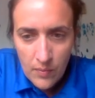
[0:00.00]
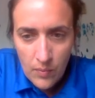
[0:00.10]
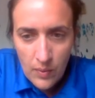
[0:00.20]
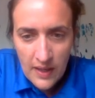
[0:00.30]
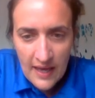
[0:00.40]

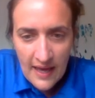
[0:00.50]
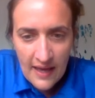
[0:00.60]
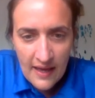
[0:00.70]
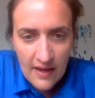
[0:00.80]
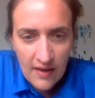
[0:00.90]
We
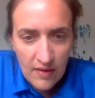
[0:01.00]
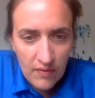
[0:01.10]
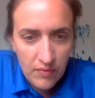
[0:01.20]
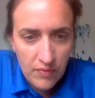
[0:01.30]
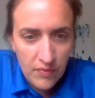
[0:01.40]

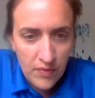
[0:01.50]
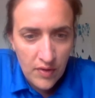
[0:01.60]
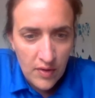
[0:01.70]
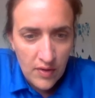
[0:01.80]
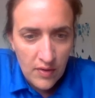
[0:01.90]
have
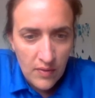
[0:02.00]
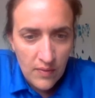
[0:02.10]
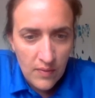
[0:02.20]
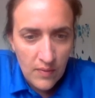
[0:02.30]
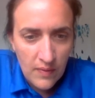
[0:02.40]

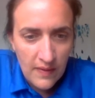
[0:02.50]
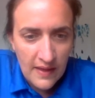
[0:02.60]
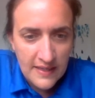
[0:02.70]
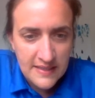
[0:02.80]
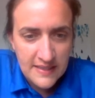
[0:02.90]

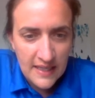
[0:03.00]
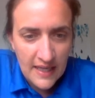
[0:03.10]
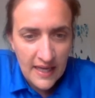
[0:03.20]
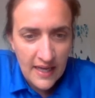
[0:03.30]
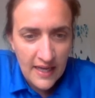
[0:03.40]

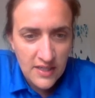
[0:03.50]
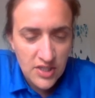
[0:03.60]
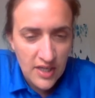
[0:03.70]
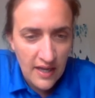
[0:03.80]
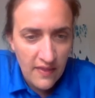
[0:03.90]

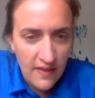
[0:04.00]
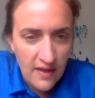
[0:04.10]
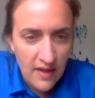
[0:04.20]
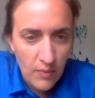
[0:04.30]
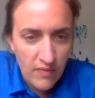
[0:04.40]
SCH again
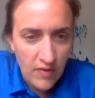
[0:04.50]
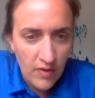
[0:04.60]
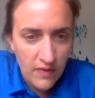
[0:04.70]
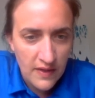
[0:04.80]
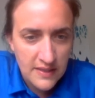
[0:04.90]
there. We've
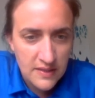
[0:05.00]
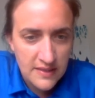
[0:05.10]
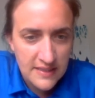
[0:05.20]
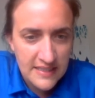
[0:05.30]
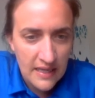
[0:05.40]
got this
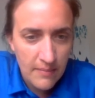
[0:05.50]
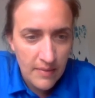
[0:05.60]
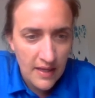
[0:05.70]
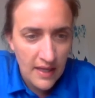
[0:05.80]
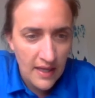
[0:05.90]

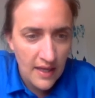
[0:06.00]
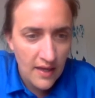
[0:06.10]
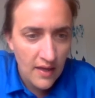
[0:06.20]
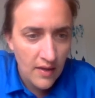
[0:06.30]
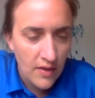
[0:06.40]
semi
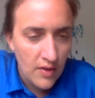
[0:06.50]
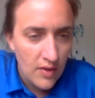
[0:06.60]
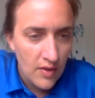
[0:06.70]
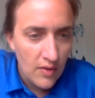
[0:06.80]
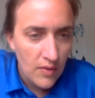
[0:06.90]
here.
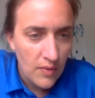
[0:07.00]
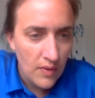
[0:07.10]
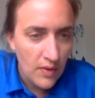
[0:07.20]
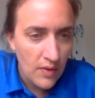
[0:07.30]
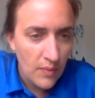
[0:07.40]

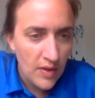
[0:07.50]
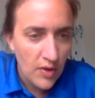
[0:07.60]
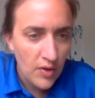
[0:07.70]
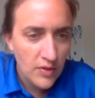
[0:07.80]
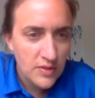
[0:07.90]
Here we
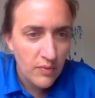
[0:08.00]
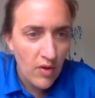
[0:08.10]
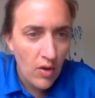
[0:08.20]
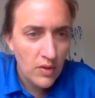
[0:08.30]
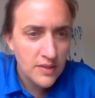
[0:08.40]
go. So we've
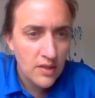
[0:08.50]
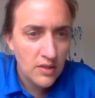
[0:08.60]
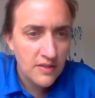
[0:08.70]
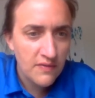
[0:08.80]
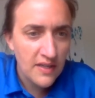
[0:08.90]
got all
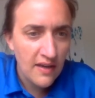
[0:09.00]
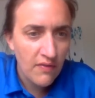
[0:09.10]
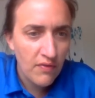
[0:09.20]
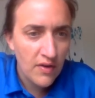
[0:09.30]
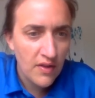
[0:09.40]
sorts of
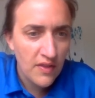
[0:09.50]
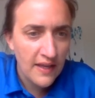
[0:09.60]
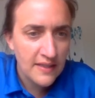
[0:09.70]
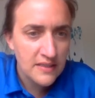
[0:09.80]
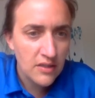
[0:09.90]
different
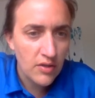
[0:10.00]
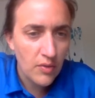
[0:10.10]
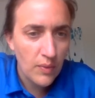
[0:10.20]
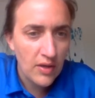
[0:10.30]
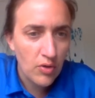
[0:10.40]
things, look,
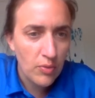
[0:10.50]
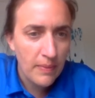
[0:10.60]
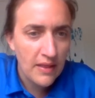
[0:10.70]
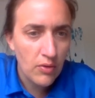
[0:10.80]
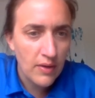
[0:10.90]
that we could
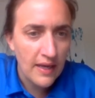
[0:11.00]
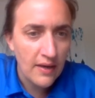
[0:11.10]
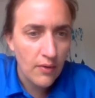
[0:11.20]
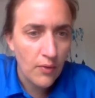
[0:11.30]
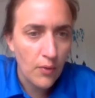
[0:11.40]
be
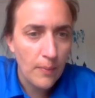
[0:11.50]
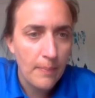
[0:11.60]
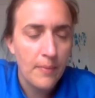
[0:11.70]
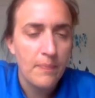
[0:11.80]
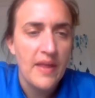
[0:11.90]
looking
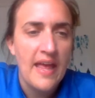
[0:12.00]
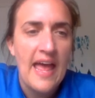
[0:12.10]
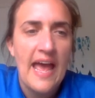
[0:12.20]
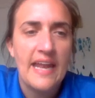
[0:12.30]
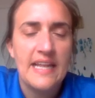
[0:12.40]
up.
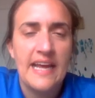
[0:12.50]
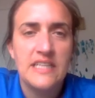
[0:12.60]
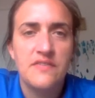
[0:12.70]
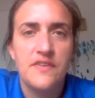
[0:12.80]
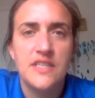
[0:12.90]
And I'd
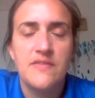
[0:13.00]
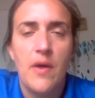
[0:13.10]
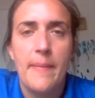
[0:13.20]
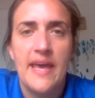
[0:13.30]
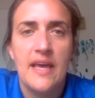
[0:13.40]
like to first of
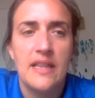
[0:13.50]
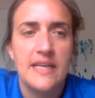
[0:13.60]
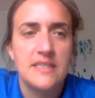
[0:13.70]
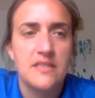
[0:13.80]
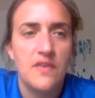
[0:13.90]
all make a
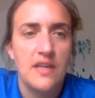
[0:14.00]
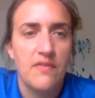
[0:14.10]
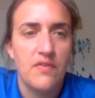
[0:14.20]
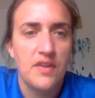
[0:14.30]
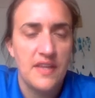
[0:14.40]
list of the
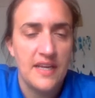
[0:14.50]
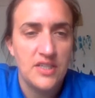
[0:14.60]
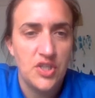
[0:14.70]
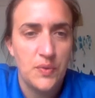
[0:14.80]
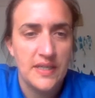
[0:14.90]
different
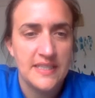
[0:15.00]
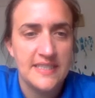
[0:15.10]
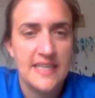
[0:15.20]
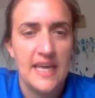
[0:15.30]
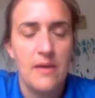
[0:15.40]
things you can
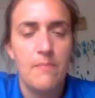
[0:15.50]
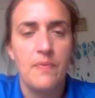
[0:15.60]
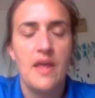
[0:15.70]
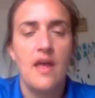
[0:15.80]
see.